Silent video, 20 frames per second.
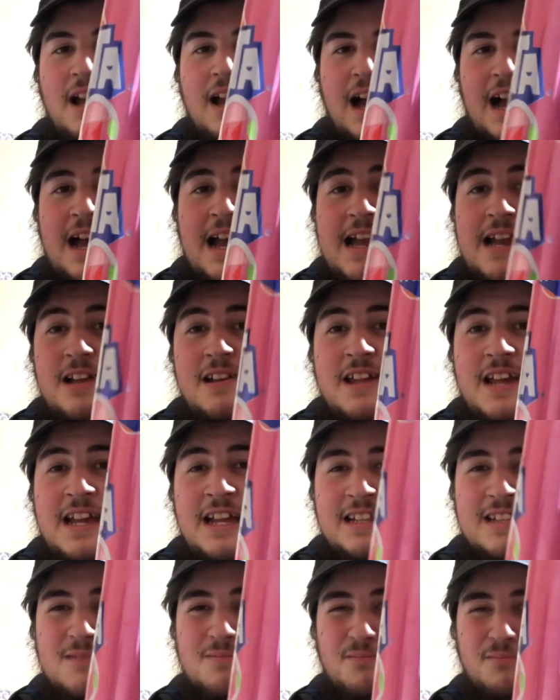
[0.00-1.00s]
and
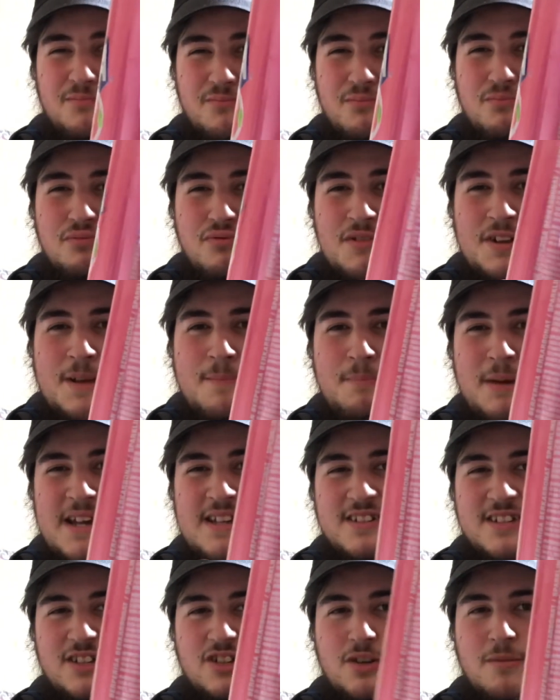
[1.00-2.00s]
it's pretty
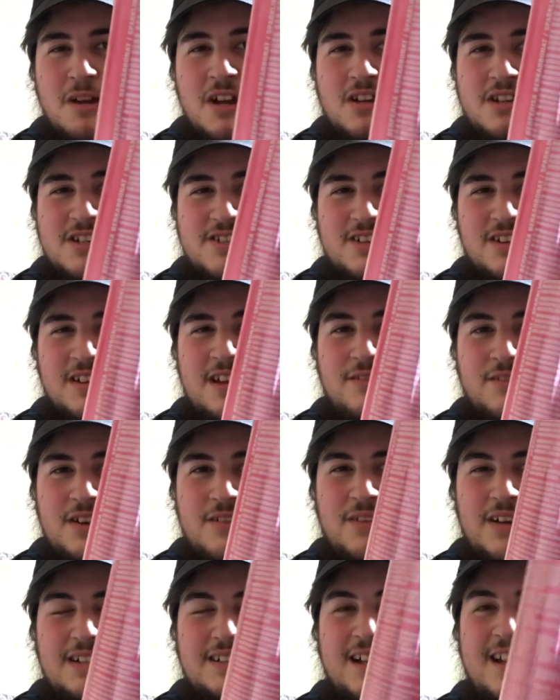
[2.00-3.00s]
basic, to be honest, except for the fact I